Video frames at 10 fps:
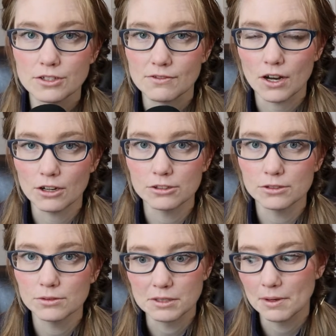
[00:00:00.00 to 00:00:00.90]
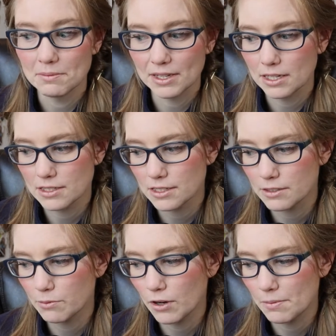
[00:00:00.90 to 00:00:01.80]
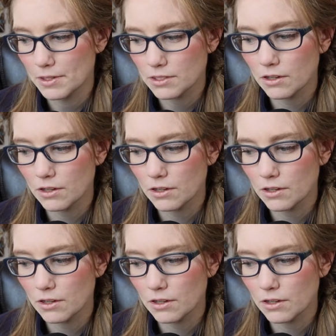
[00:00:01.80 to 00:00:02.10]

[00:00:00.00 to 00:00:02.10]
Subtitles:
Zhivago is my biggest disappointment.